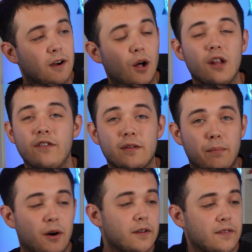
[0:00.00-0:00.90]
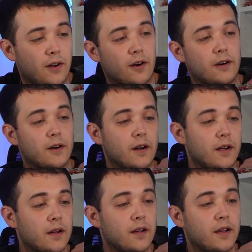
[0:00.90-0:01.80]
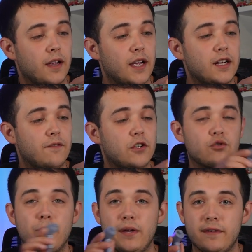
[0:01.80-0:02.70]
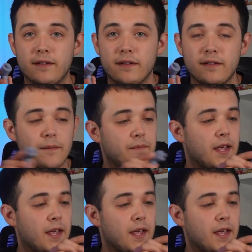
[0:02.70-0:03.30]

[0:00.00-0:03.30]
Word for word: All of his parts are individual pieces,